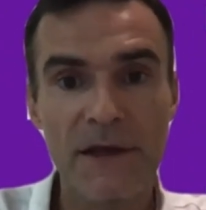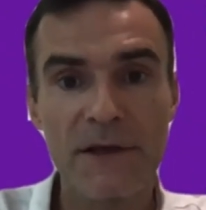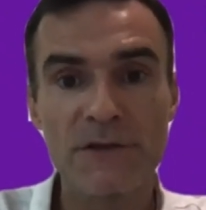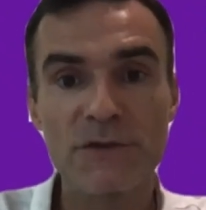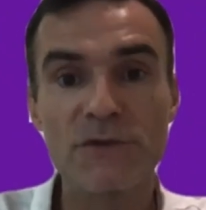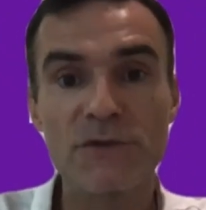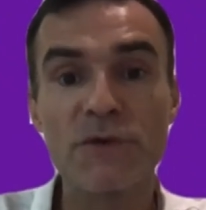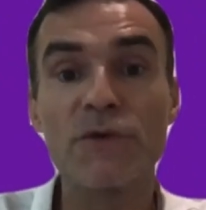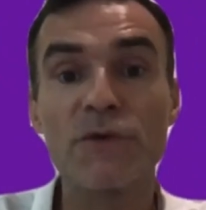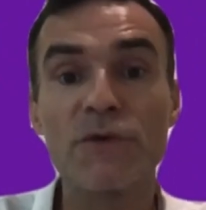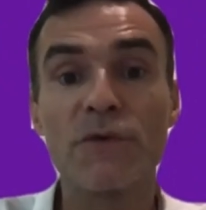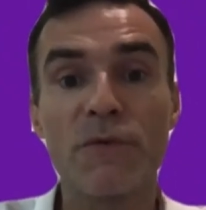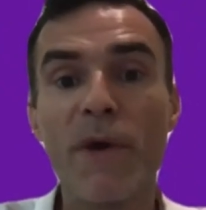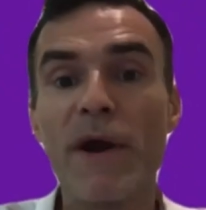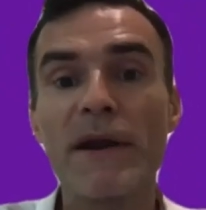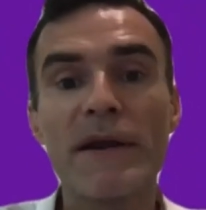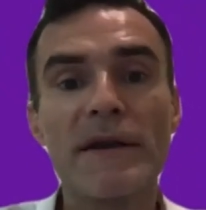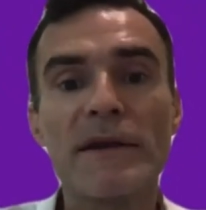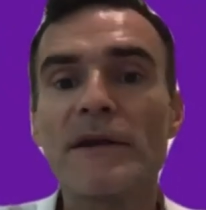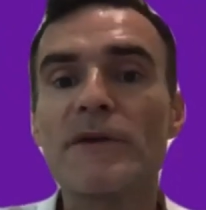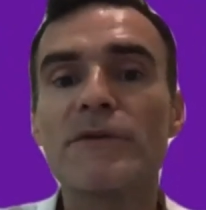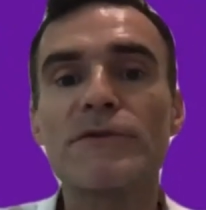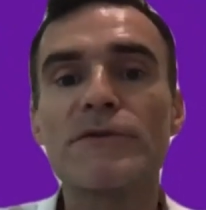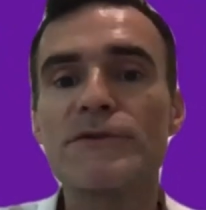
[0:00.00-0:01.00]
So while
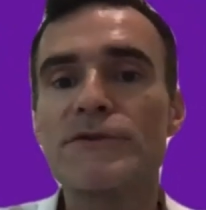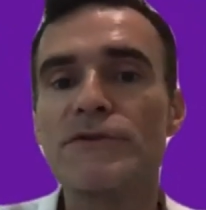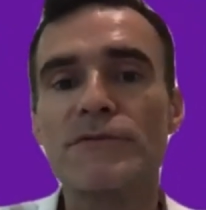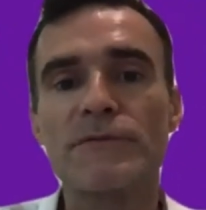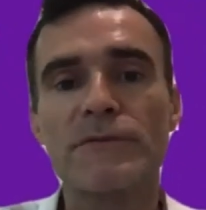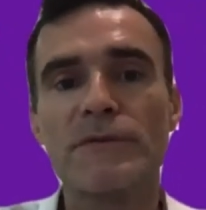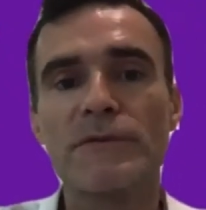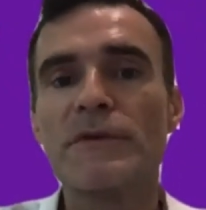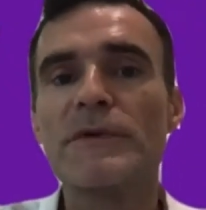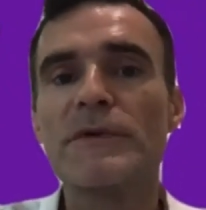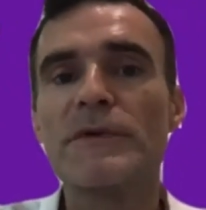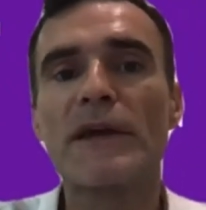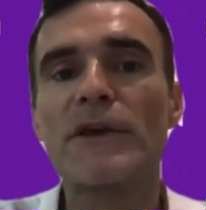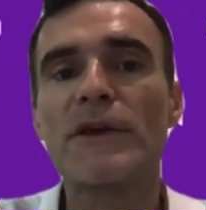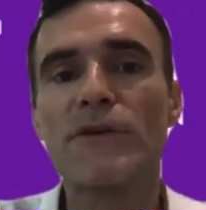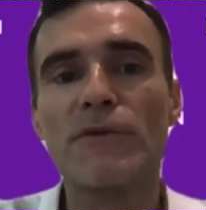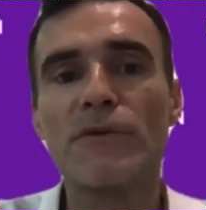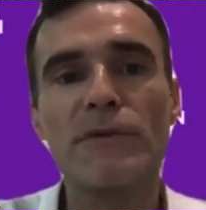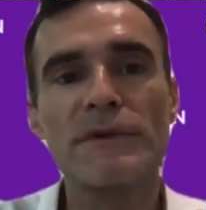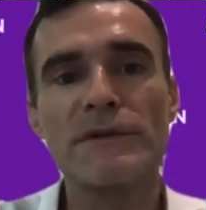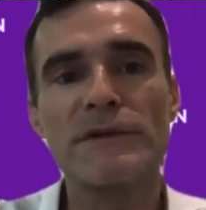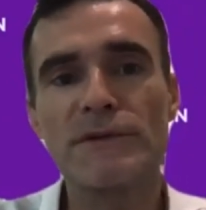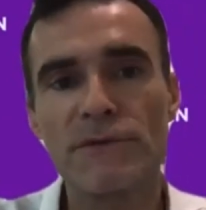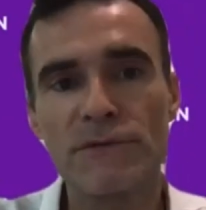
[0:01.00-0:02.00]
consum- like
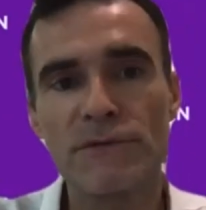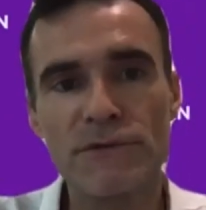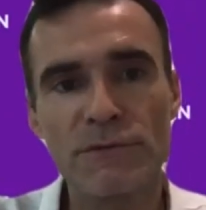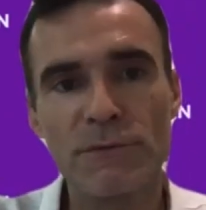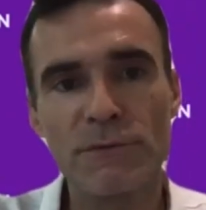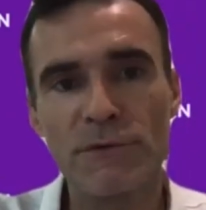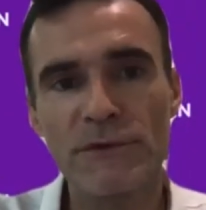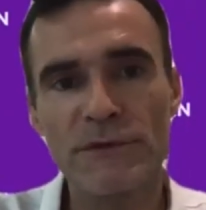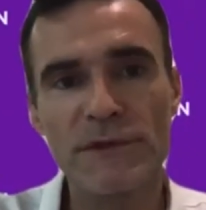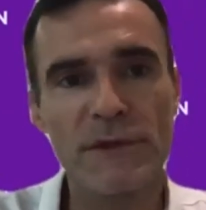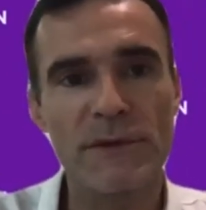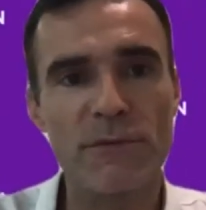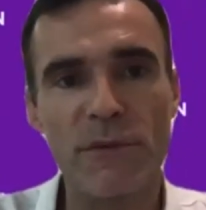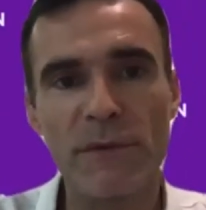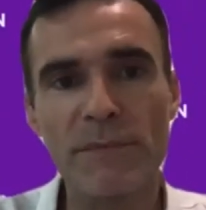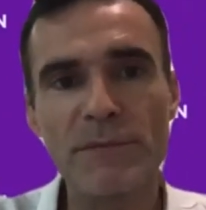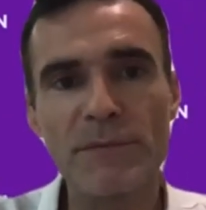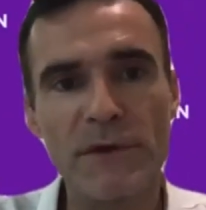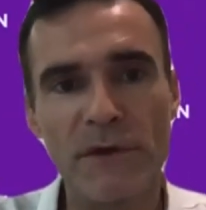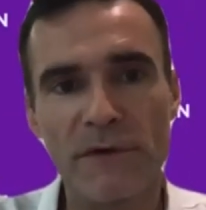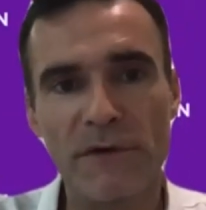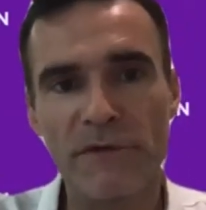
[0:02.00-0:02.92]
U S consumers get ripped